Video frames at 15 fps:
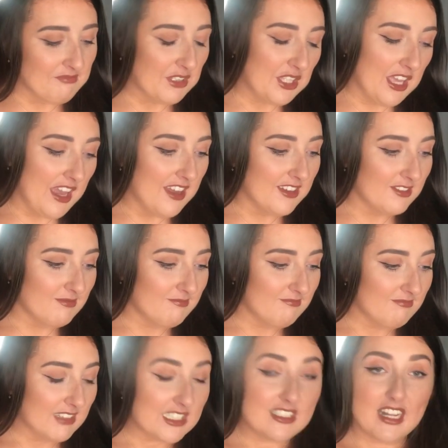But yeah,
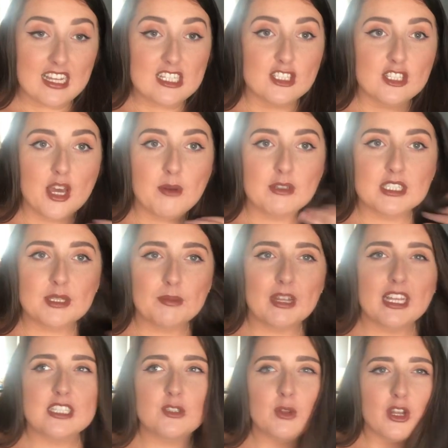it's nice though. It's
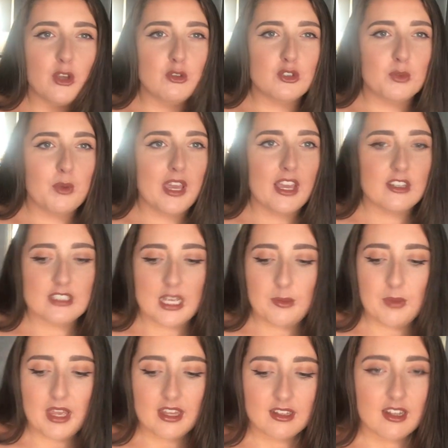something nice when I go to work, because
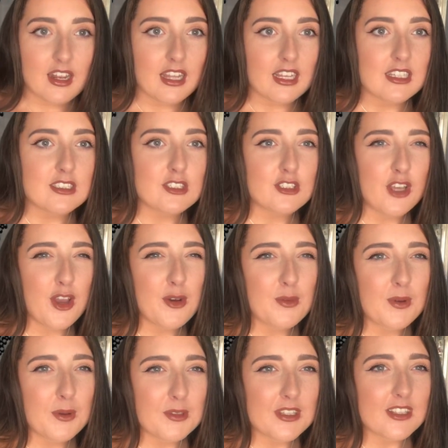I work in the night,
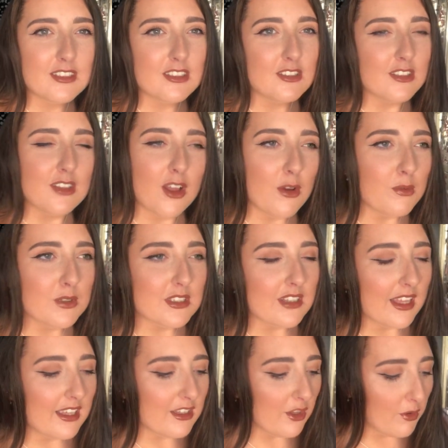so it's always
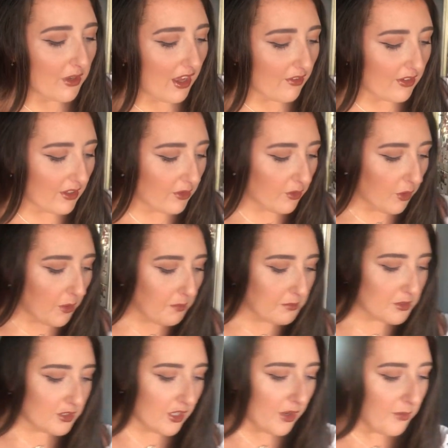like the only other little
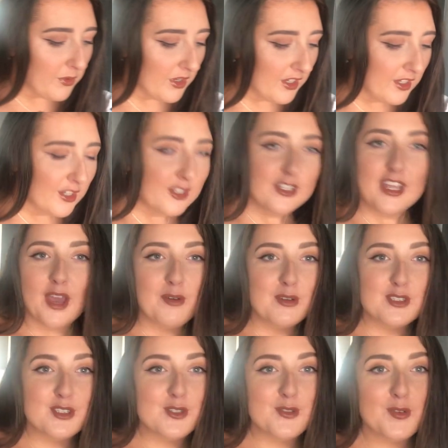cup. So yeah,
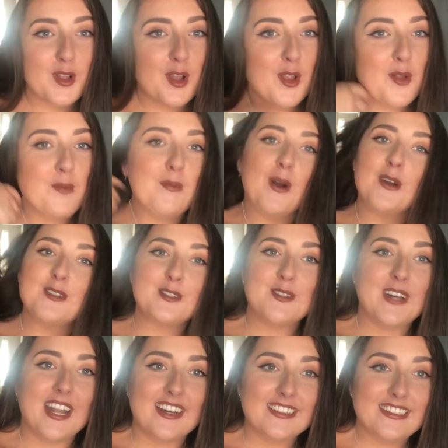we'll unbox
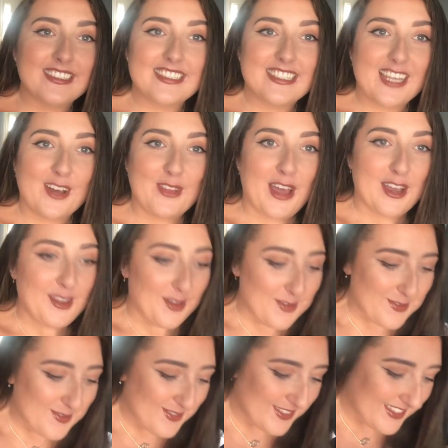something else and see how
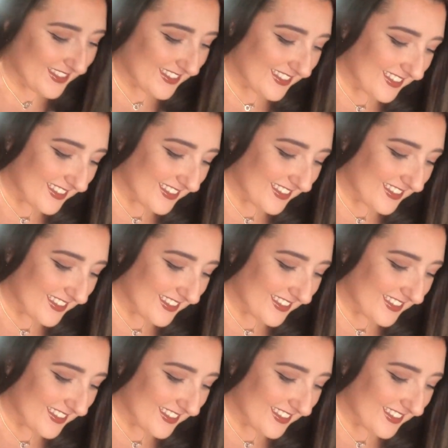that goes.